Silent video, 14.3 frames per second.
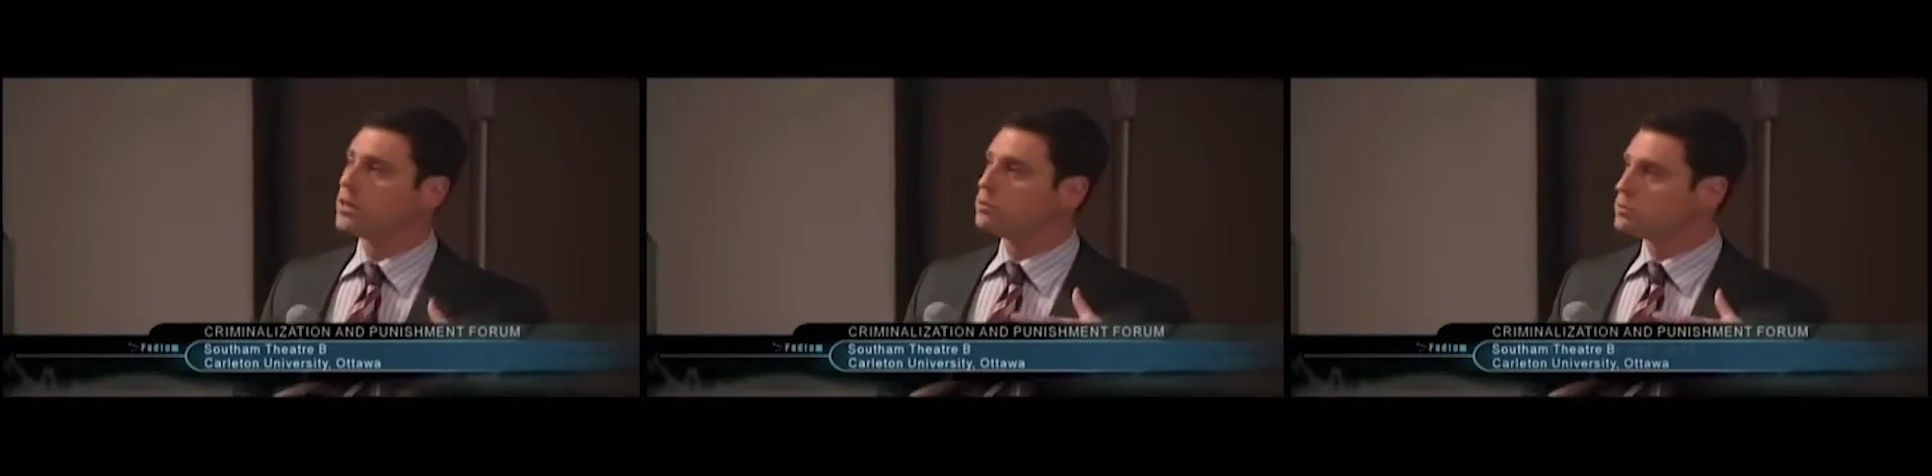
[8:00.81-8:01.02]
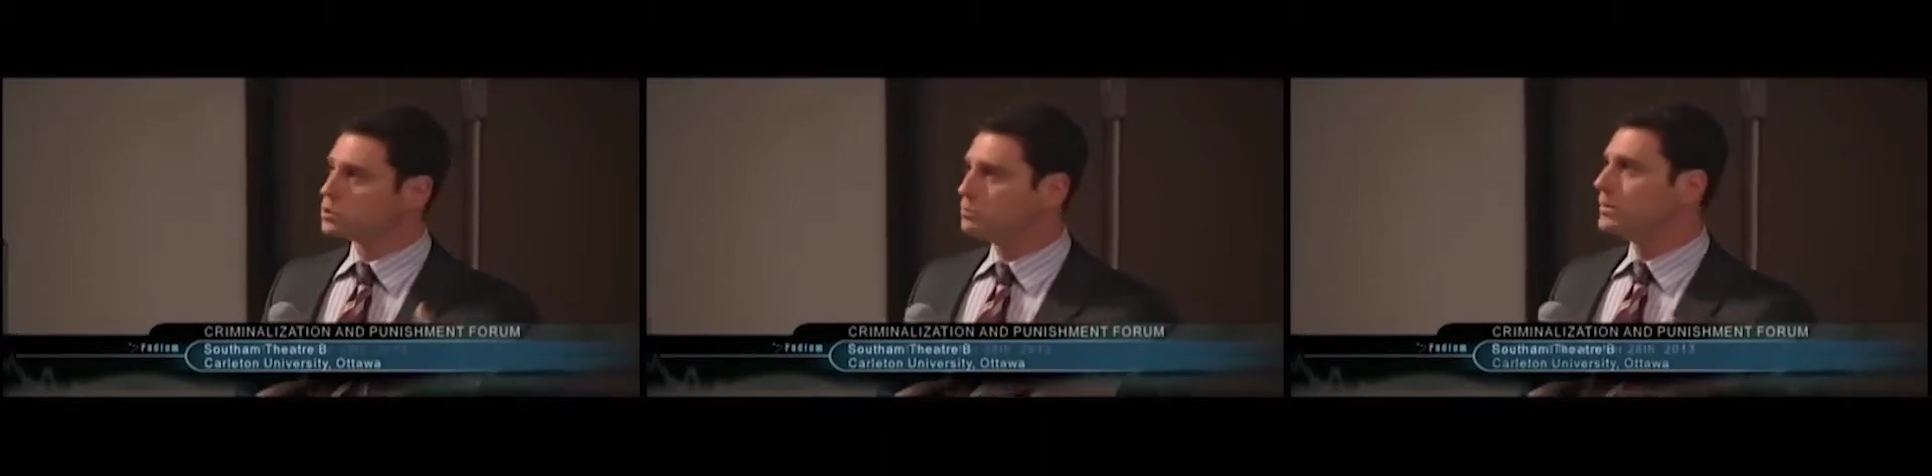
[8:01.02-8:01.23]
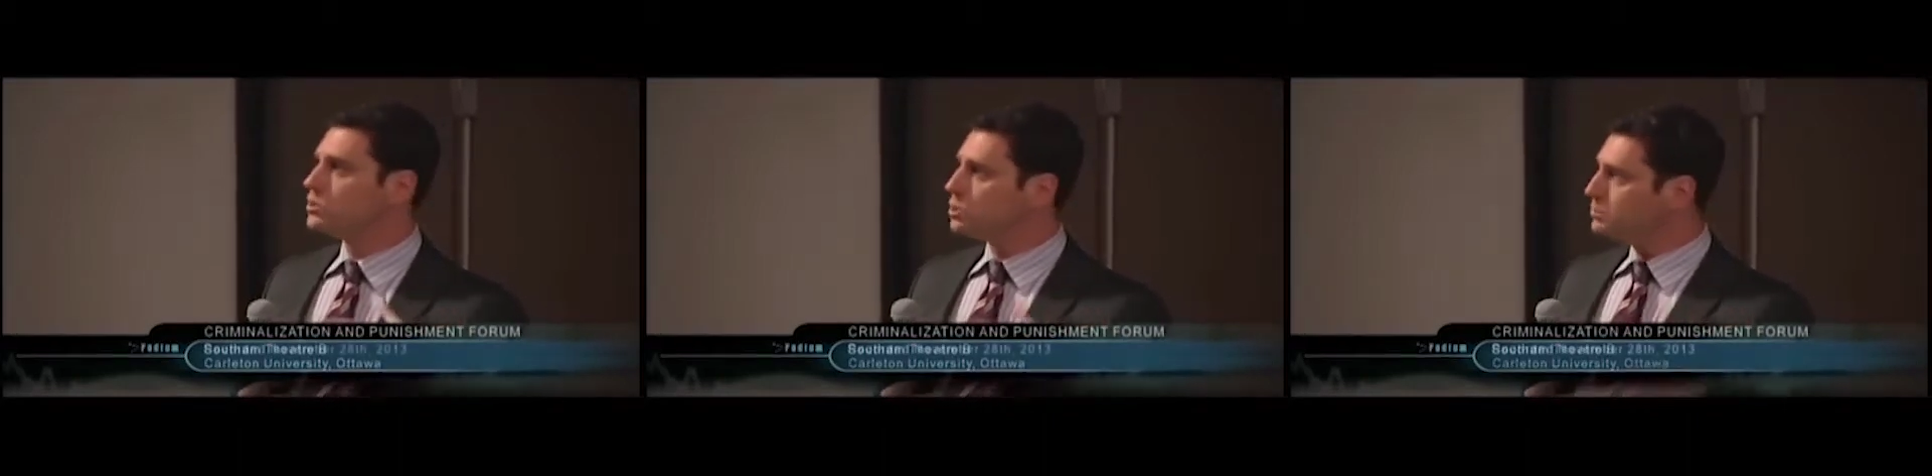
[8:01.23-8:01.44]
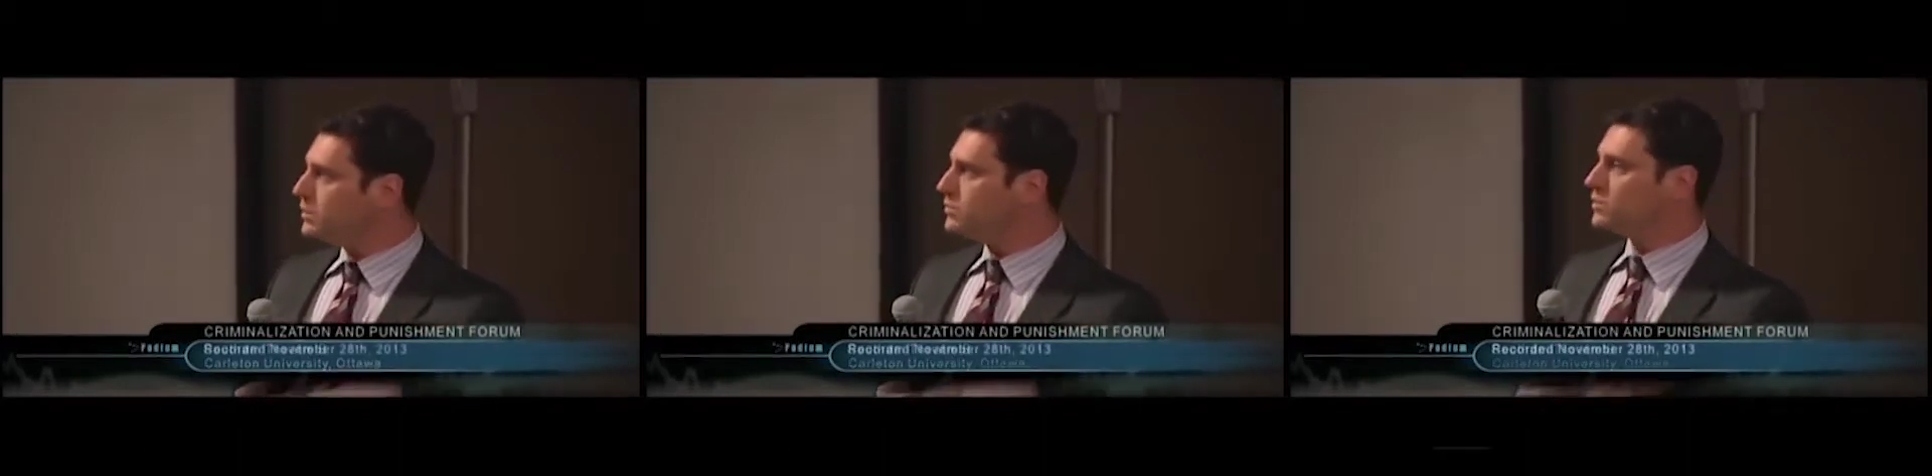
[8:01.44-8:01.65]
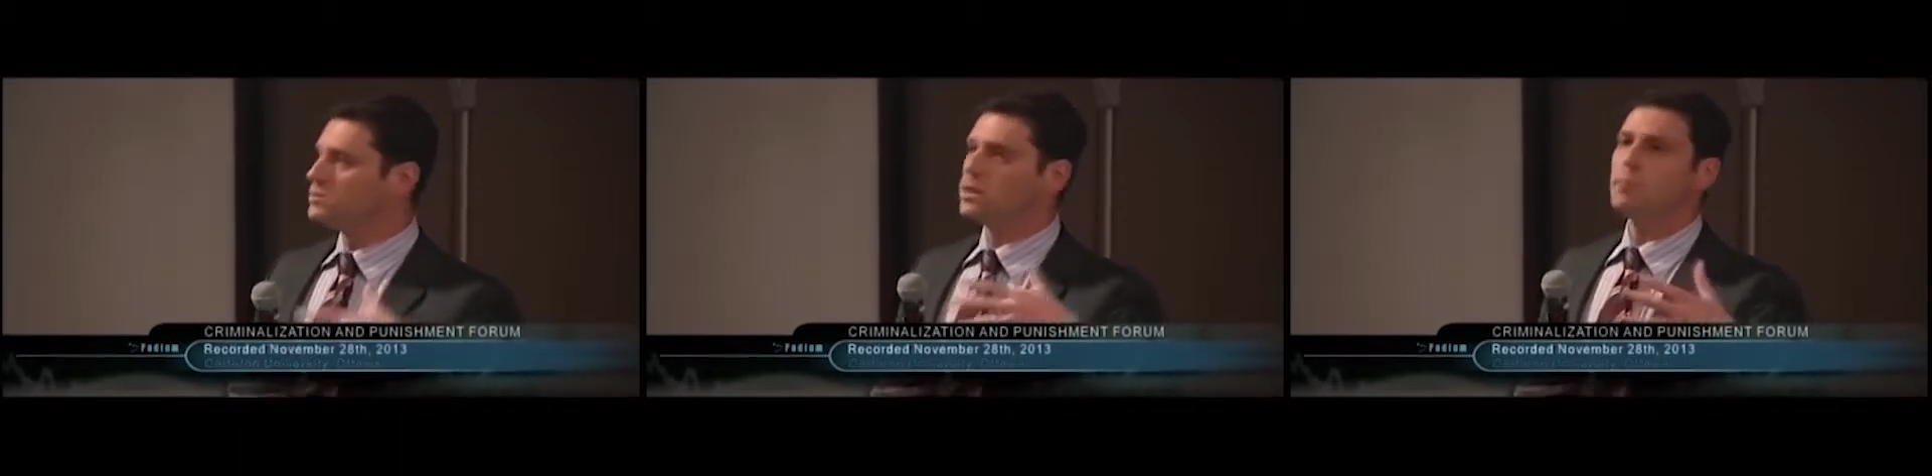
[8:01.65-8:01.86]
that was meant to be
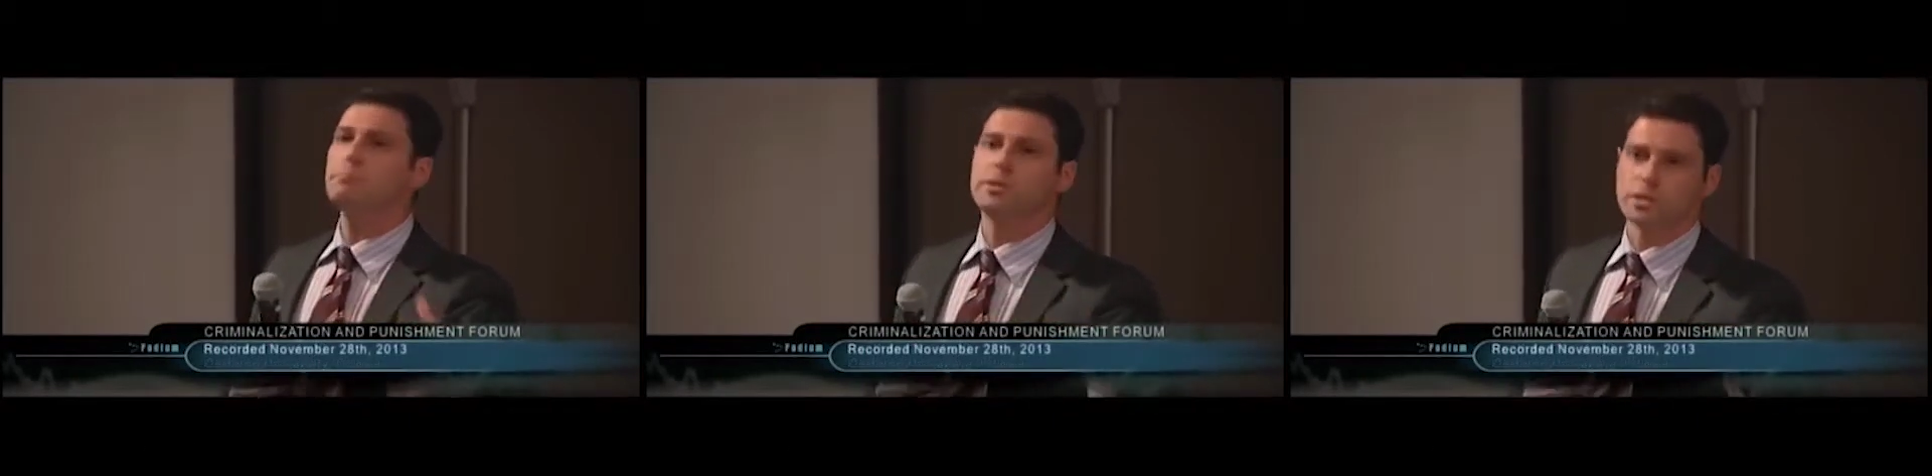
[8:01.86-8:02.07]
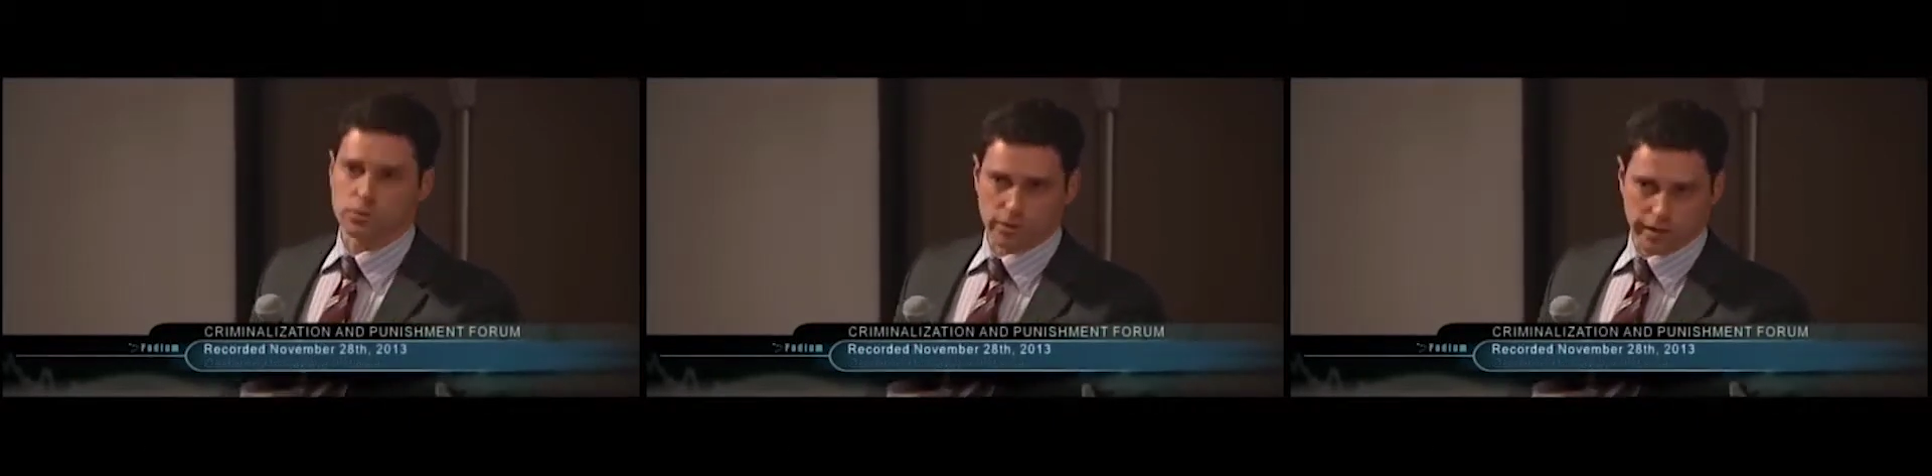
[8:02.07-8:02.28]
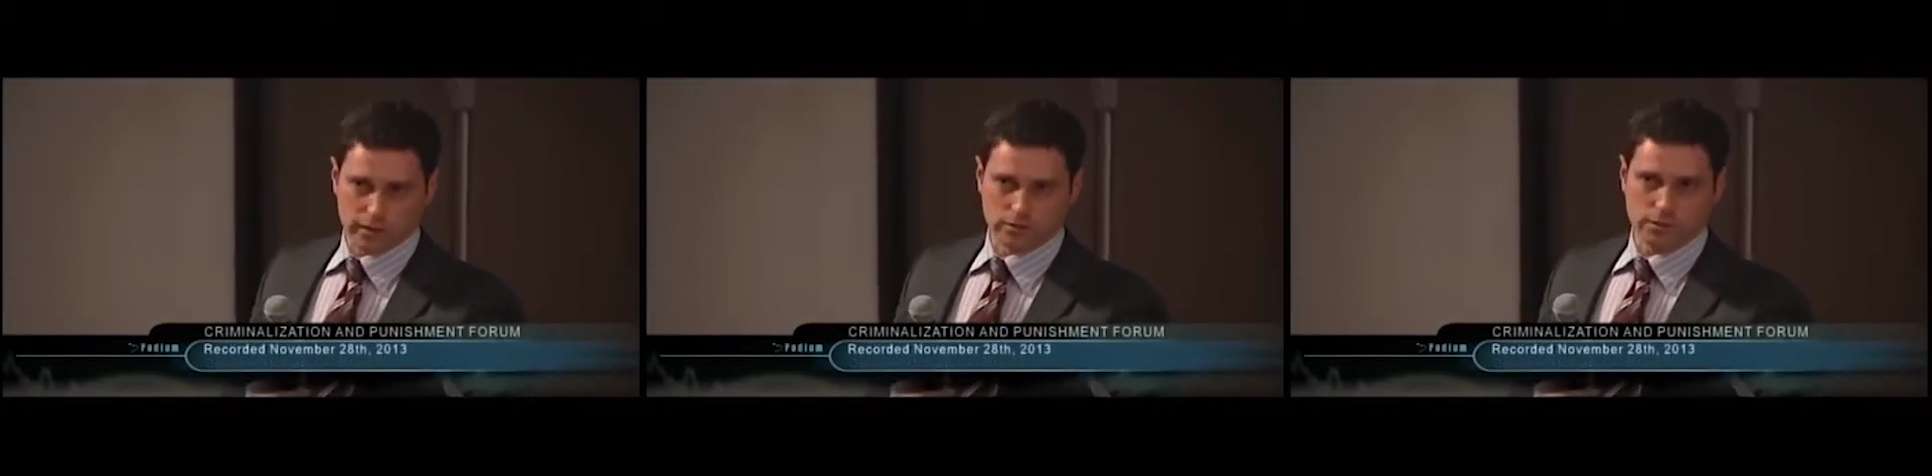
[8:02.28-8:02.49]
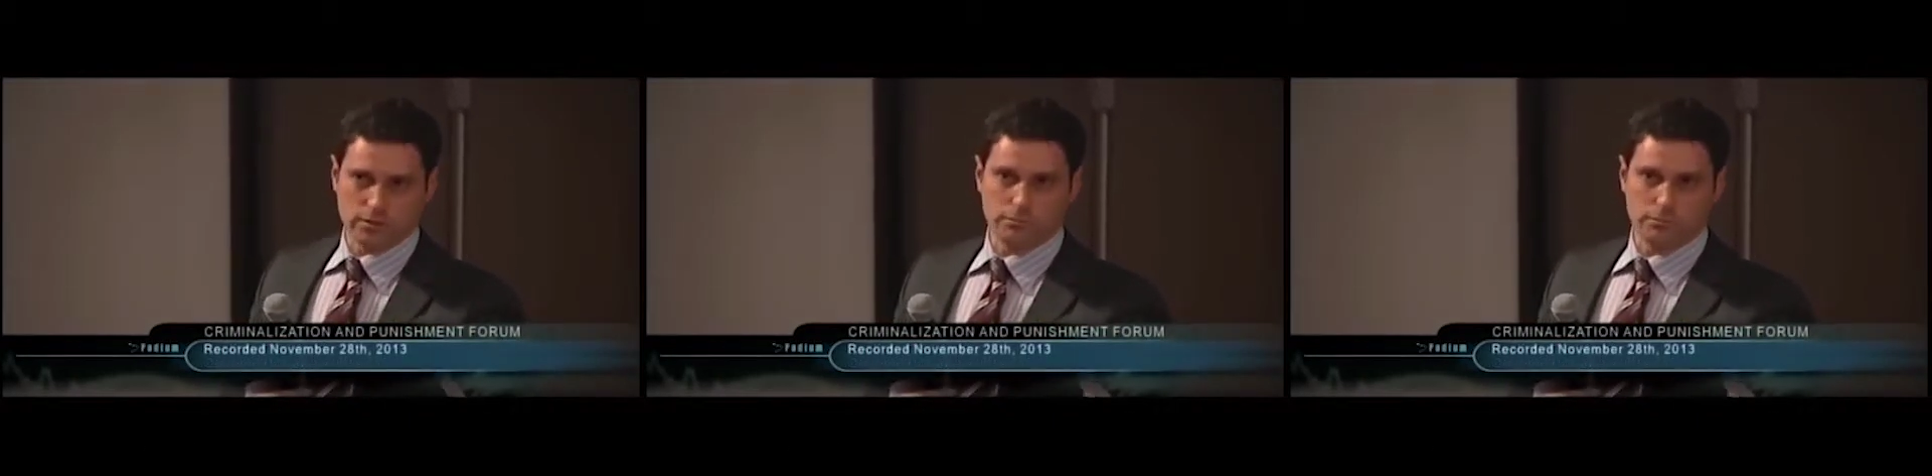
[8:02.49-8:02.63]
the dumping ground,